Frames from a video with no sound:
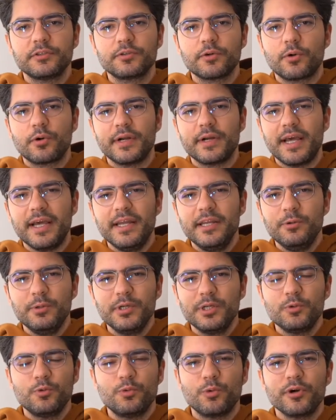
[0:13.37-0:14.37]
or anyone
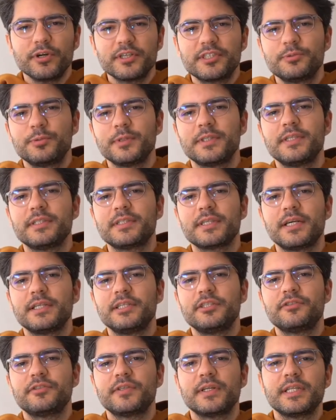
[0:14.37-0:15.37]
who works with
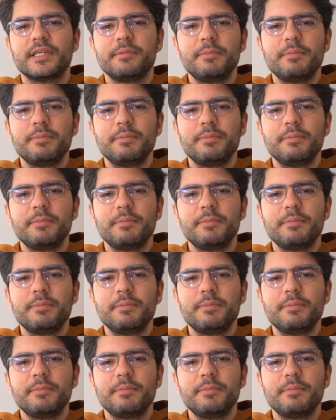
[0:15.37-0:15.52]
designers really,